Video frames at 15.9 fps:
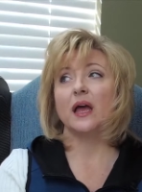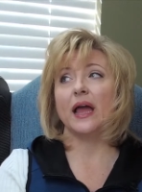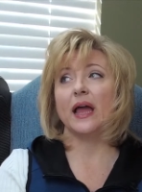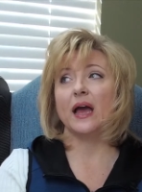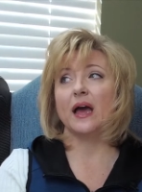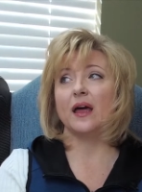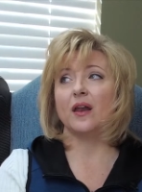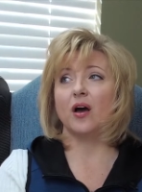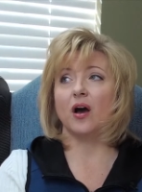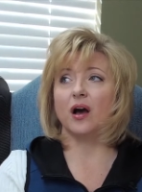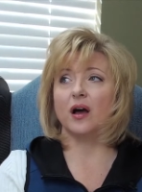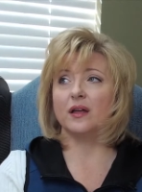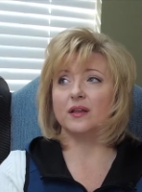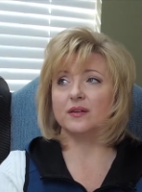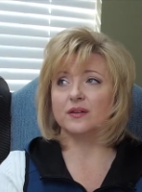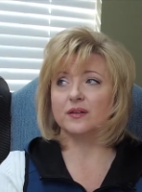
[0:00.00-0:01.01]
And
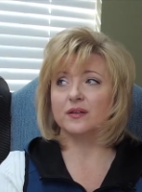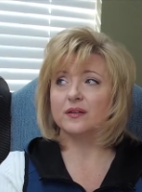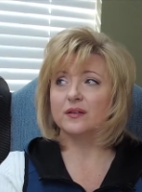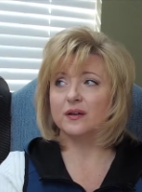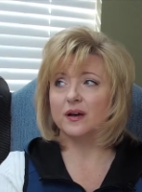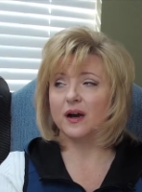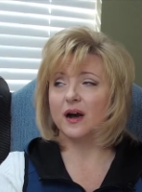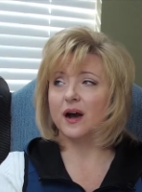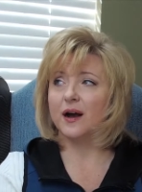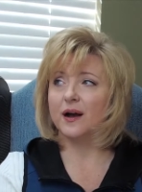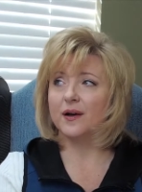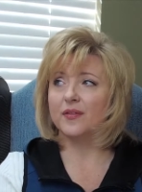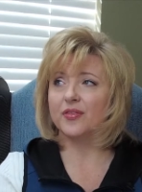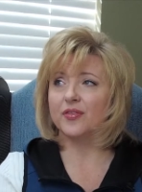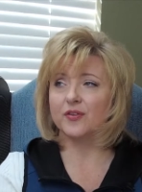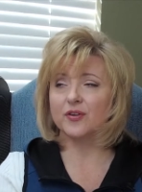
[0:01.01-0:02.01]
on
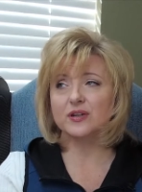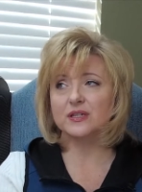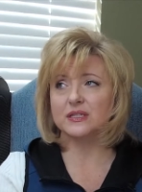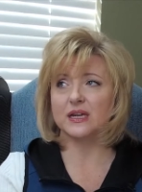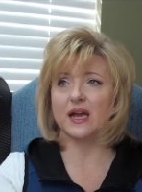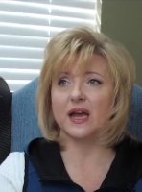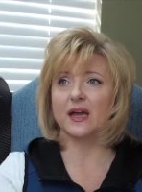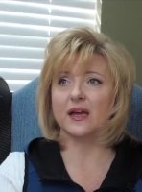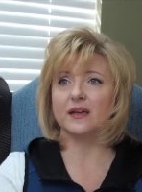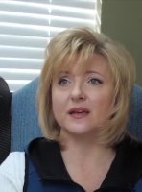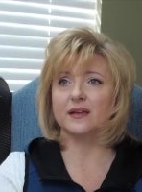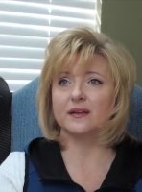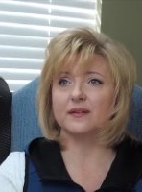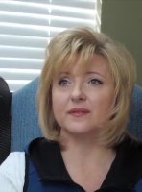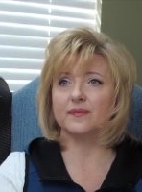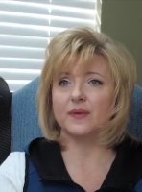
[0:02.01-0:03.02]
Uh, Thursday,
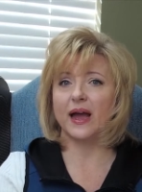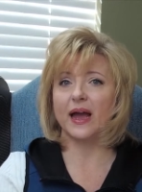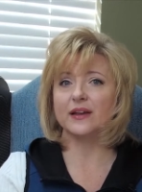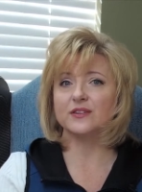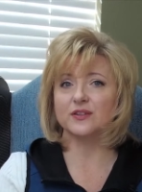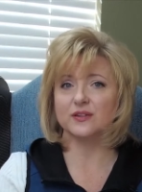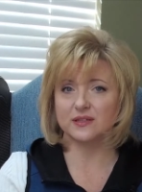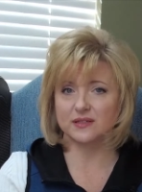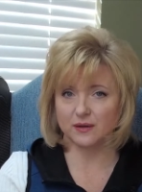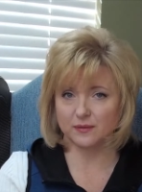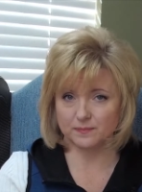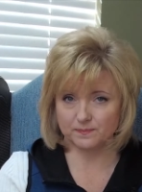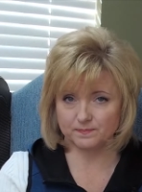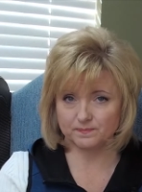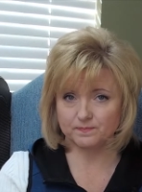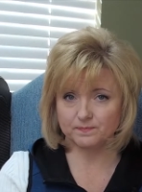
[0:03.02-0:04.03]
I had took
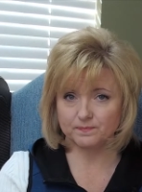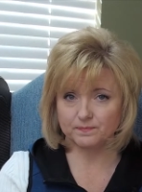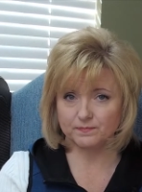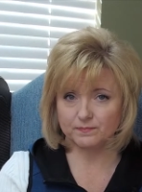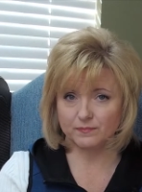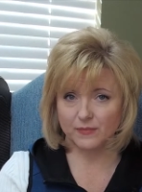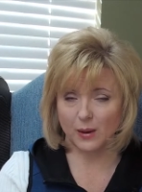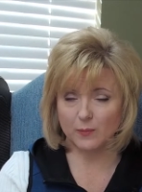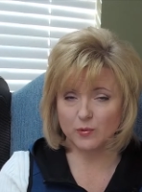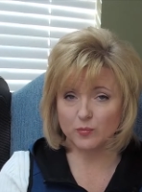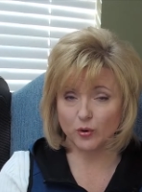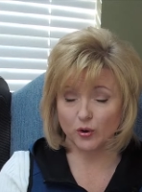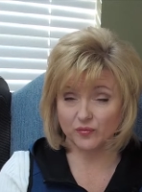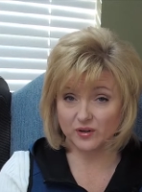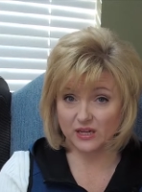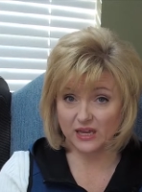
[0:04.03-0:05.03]
some
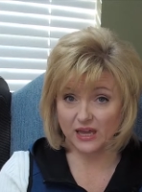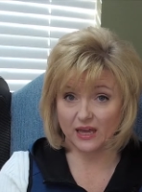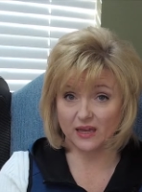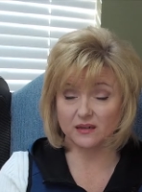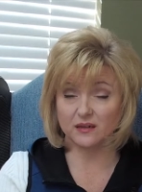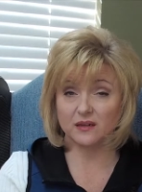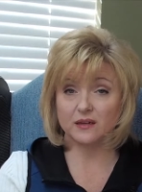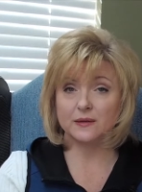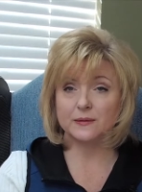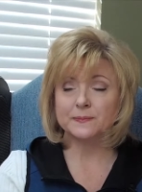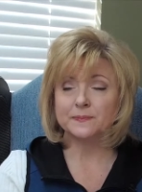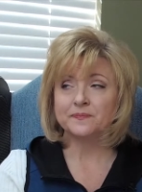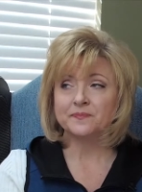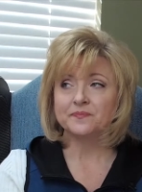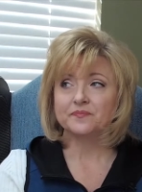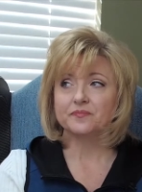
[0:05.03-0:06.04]
ibuprofen again.
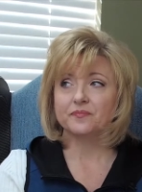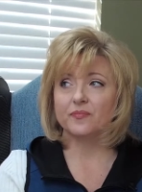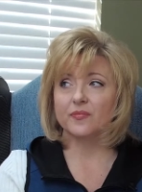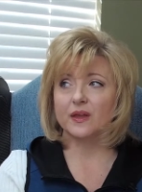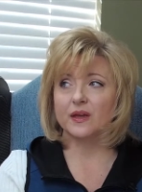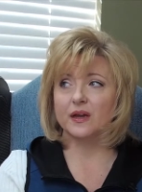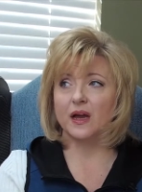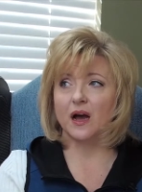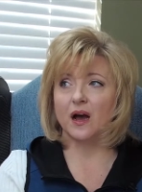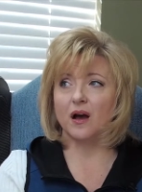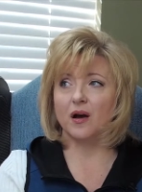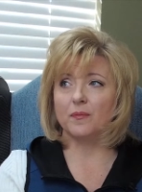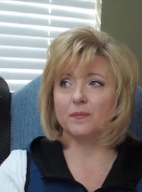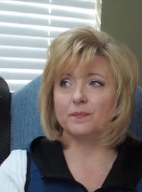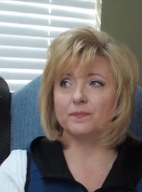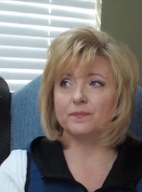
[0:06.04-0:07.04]

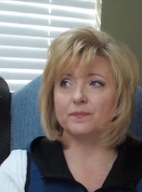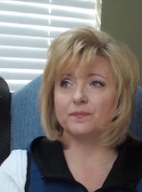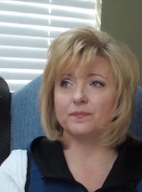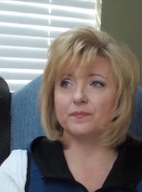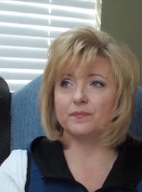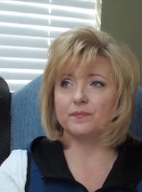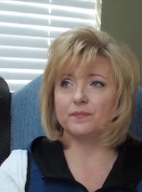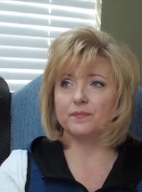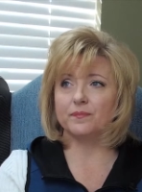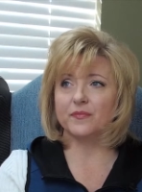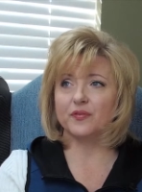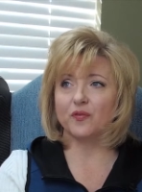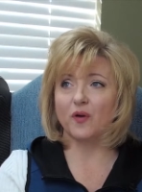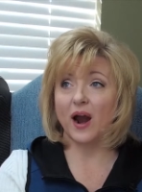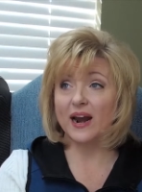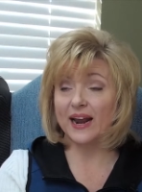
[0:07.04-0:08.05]
Um,
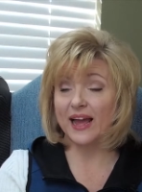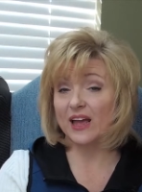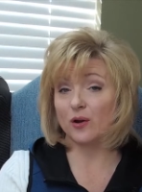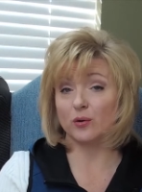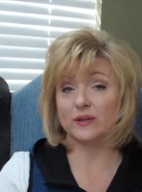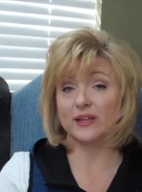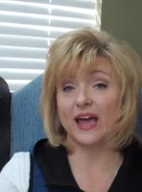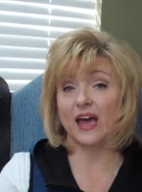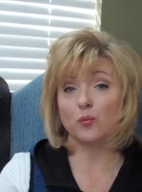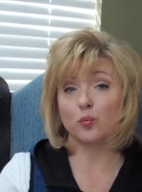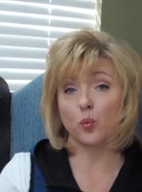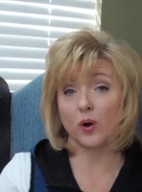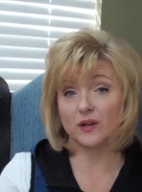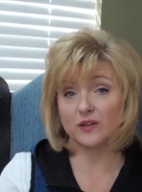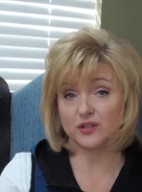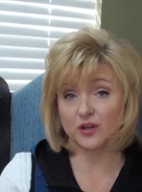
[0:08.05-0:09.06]
Friday, I only had
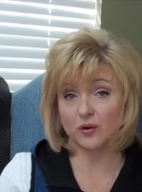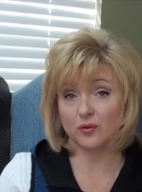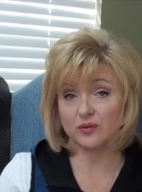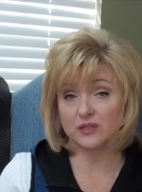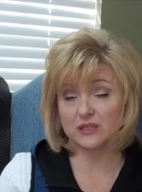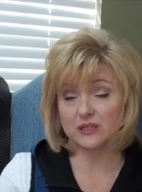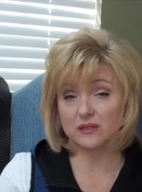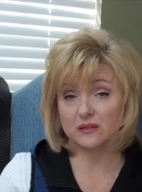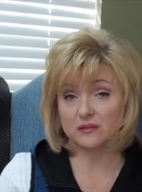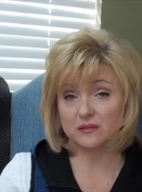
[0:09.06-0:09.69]
one dose